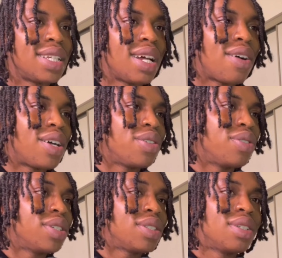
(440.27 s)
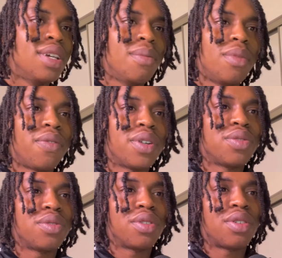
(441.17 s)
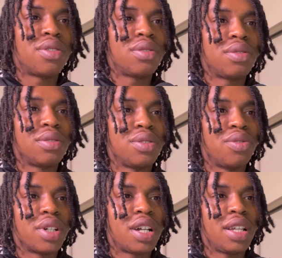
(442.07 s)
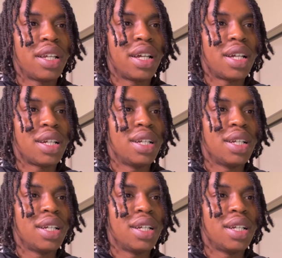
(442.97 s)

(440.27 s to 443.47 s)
and how I do this. But first wanna go, you wanna click that,